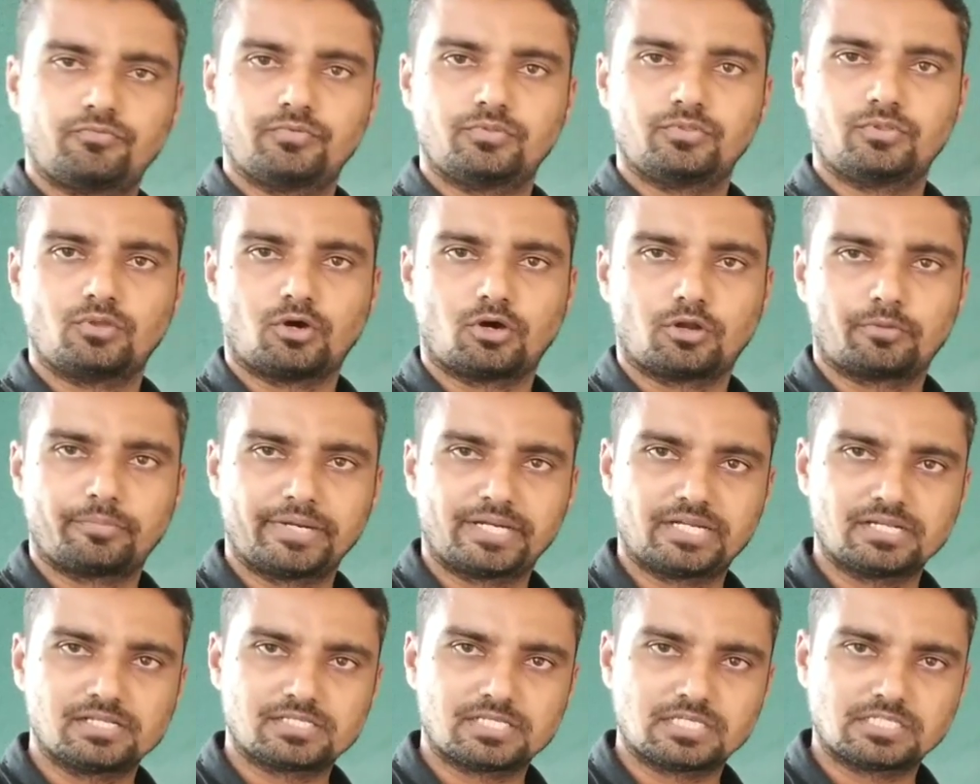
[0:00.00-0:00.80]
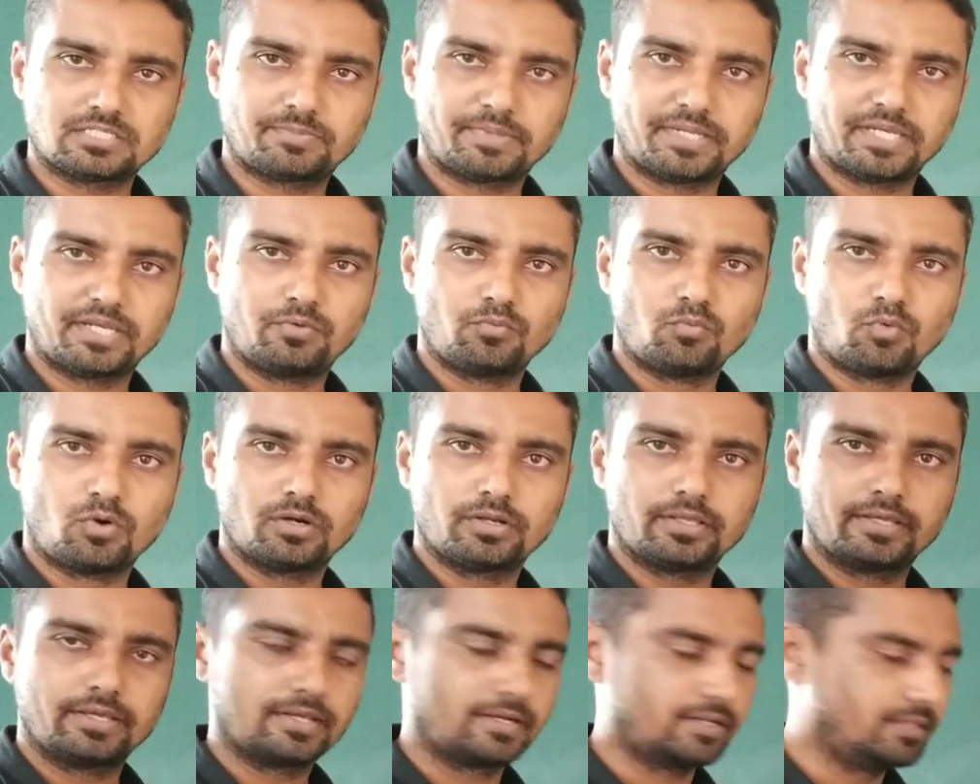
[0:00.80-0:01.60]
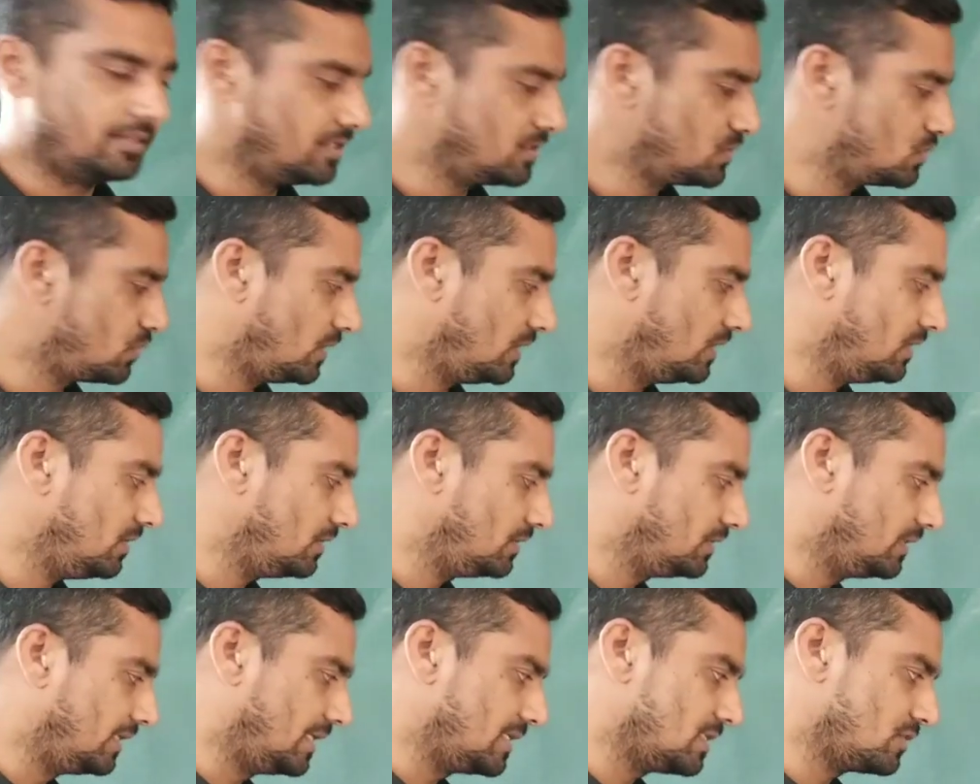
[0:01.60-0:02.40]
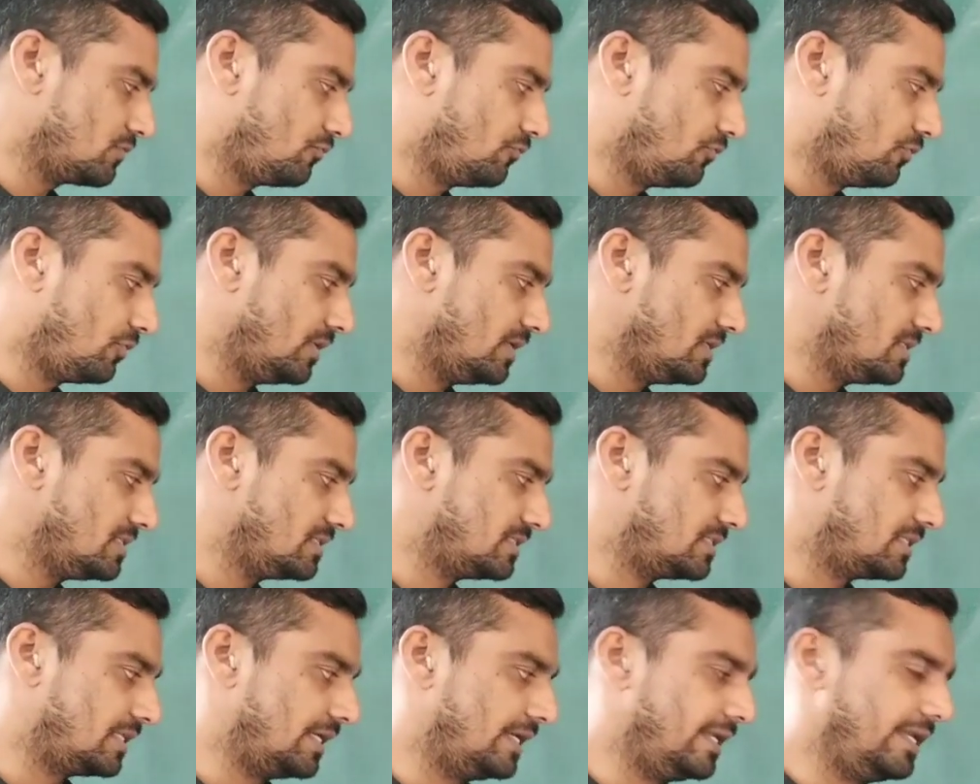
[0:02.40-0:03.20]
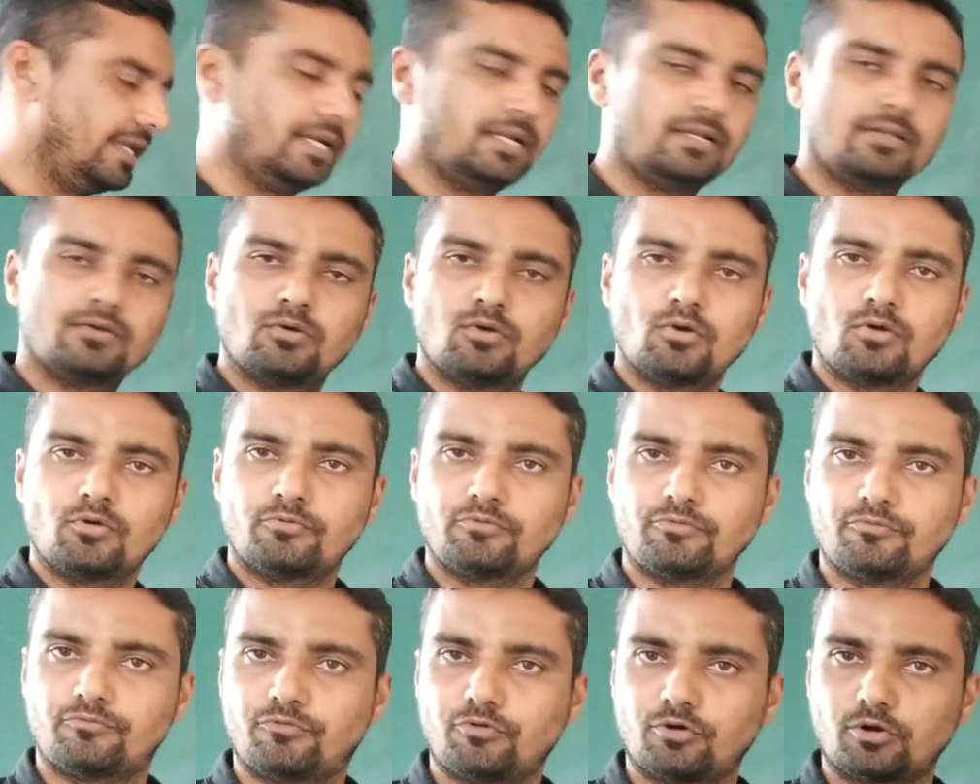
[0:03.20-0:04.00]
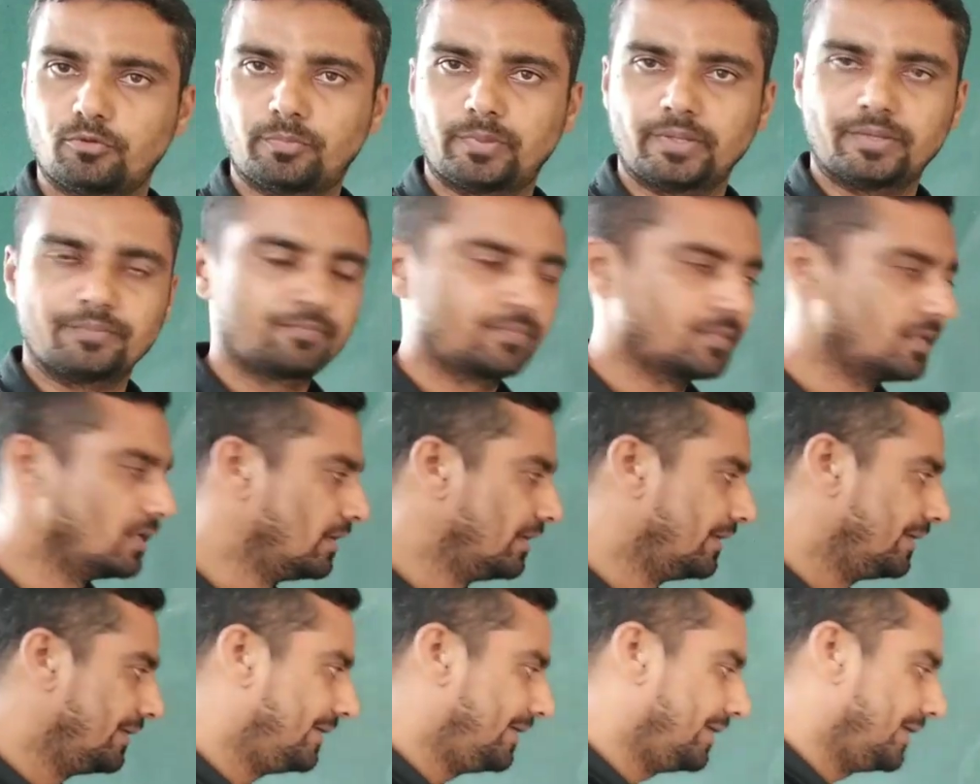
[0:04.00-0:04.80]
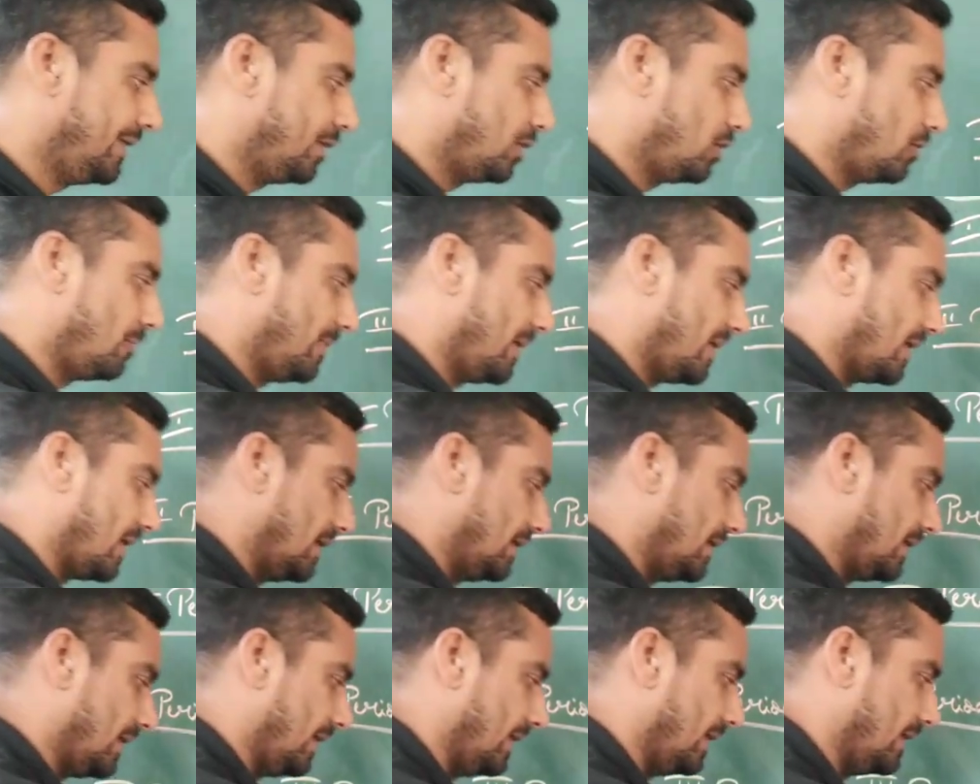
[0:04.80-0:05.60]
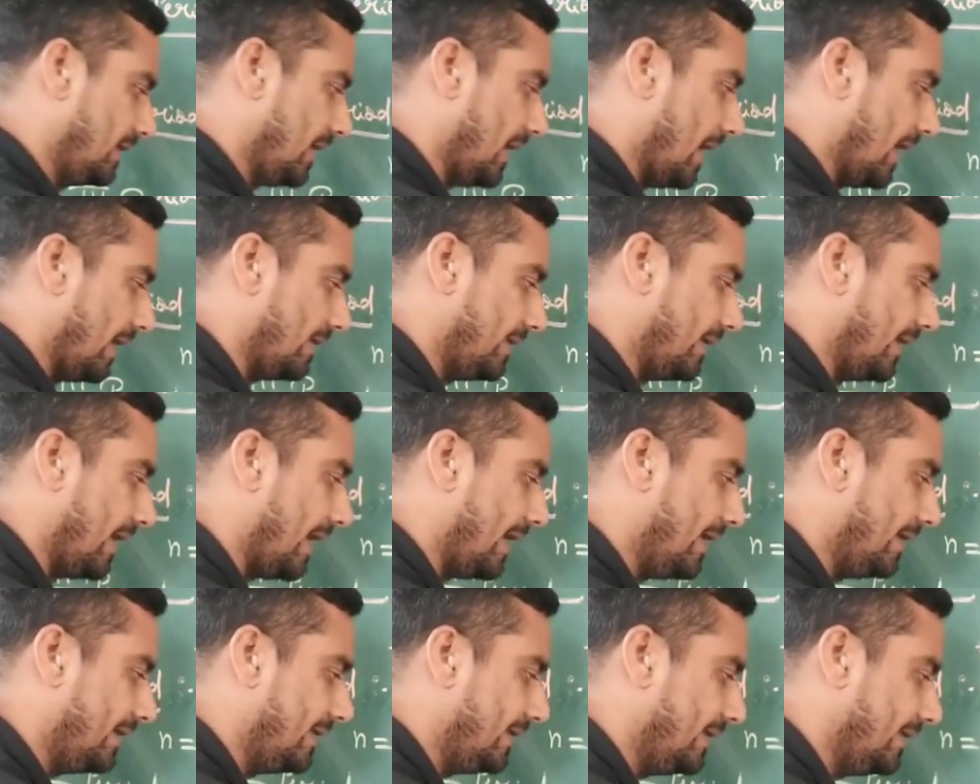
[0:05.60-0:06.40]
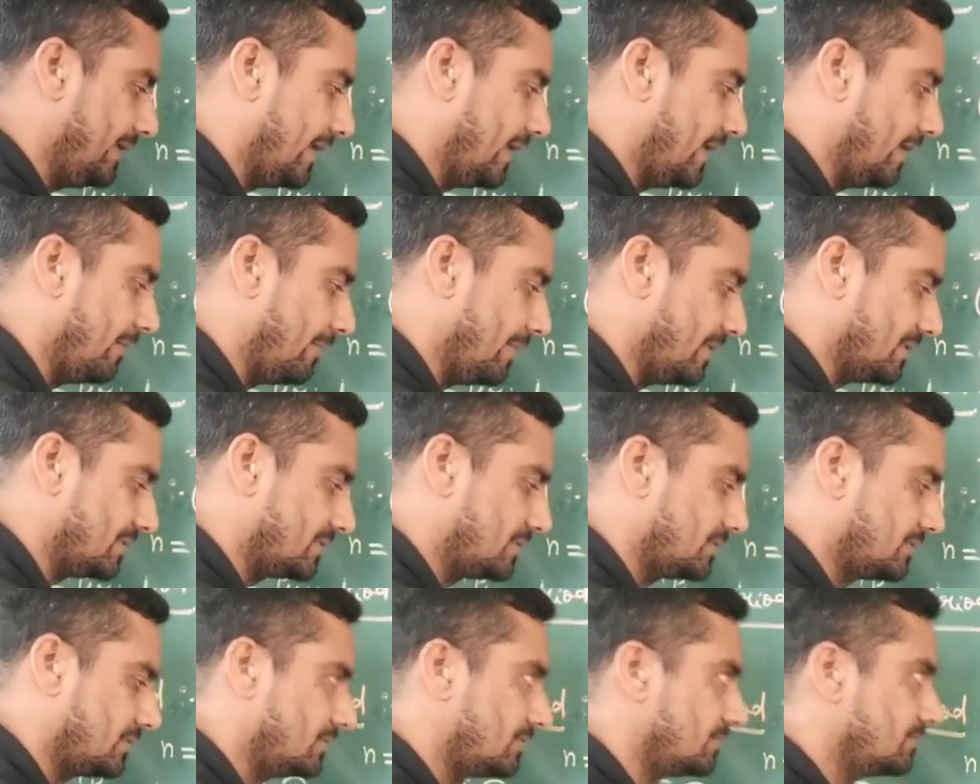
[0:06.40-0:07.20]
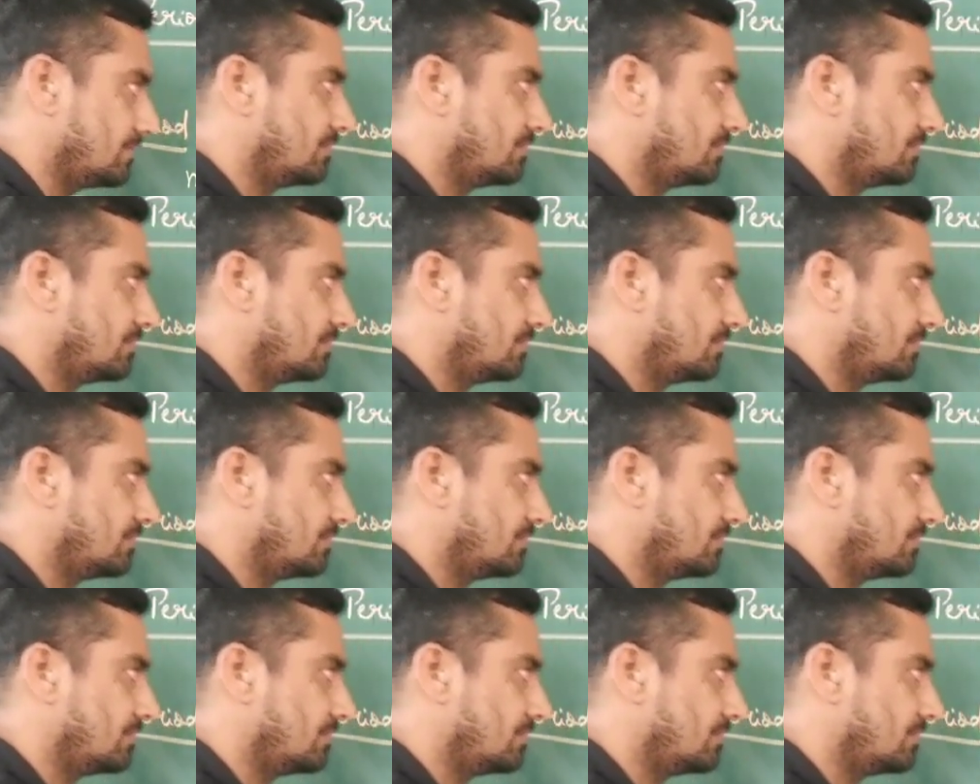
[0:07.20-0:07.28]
The orbitals has been involved here in this one, that is the 4s, 3d and 4p. Here it will be containing an 18 elements.